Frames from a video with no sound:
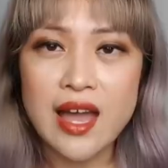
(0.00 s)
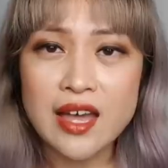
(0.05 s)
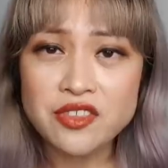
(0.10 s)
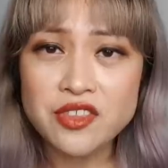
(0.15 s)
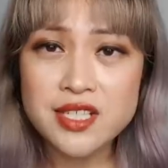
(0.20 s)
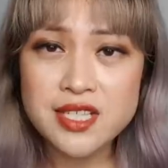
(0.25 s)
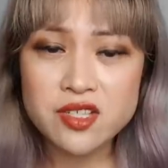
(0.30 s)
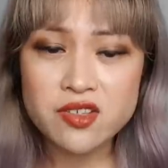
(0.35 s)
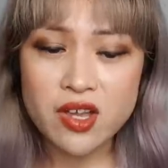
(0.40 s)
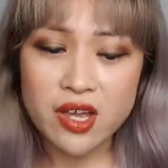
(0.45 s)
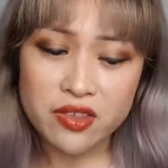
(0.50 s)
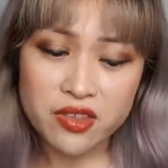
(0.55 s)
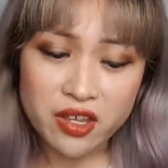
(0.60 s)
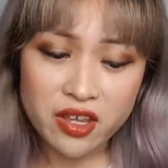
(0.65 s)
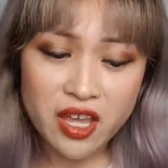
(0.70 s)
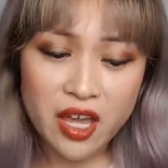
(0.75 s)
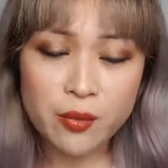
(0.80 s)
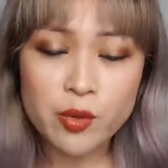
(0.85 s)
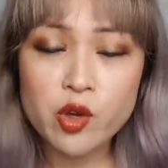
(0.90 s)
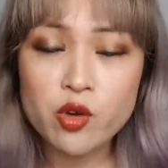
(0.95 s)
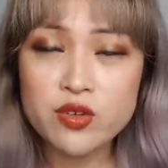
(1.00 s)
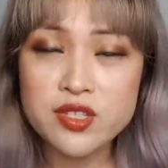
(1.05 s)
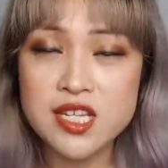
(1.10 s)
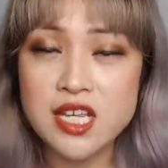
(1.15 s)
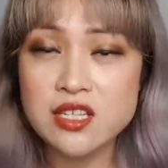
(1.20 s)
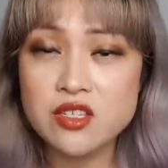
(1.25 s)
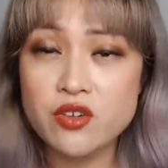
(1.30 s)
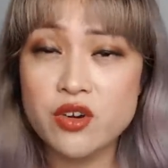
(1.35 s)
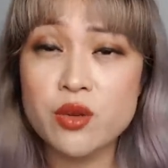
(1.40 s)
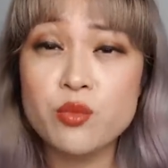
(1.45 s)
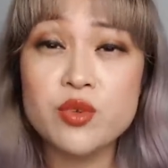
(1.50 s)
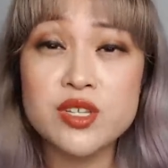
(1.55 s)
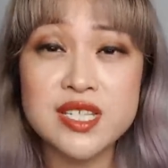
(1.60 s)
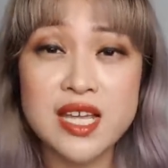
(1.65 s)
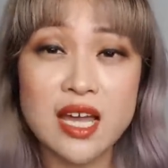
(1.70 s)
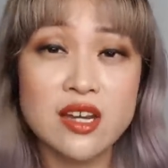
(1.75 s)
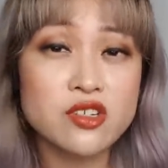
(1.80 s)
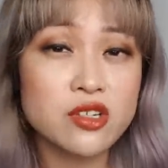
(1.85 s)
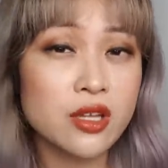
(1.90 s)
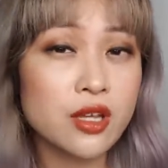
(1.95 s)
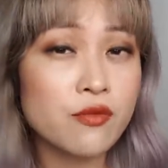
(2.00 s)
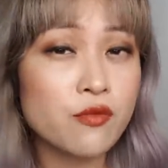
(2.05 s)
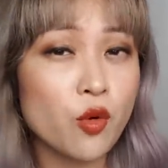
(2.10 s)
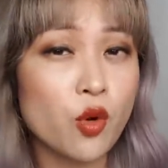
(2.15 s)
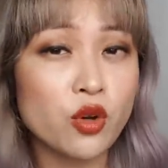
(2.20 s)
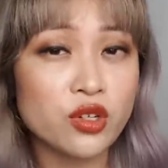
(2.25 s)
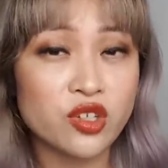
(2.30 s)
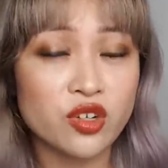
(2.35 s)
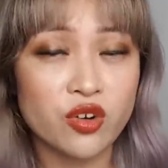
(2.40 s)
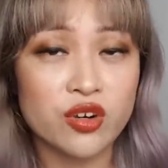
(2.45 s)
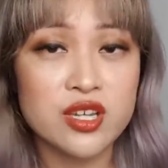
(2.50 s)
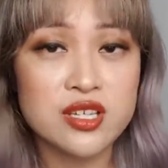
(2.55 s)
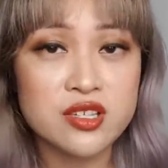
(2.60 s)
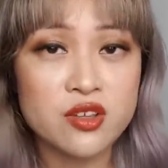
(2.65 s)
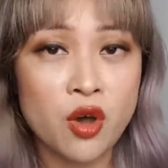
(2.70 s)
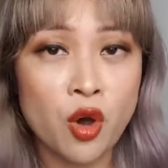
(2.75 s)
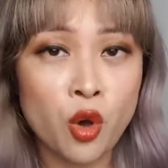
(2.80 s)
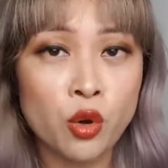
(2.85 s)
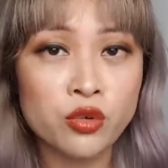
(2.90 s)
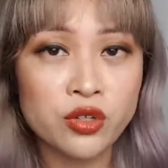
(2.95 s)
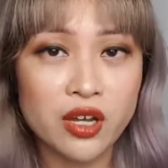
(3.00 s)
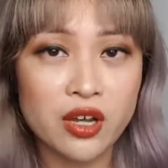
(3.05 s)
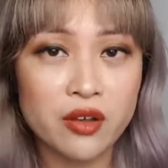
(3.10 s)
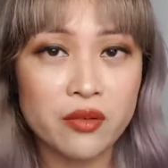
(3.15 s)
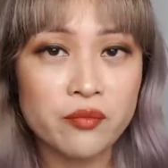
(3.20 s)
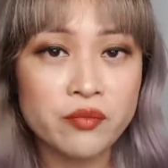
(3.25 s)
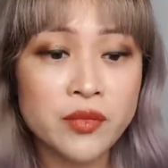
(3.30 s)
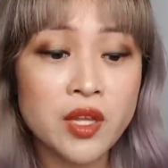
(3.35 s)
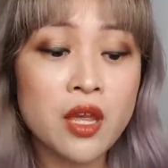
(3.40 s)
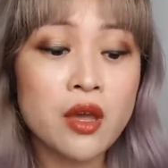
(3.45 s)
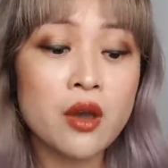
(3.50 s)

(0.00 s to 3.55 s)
At the start, the chemical sunscreen was actually 4 degrees colder.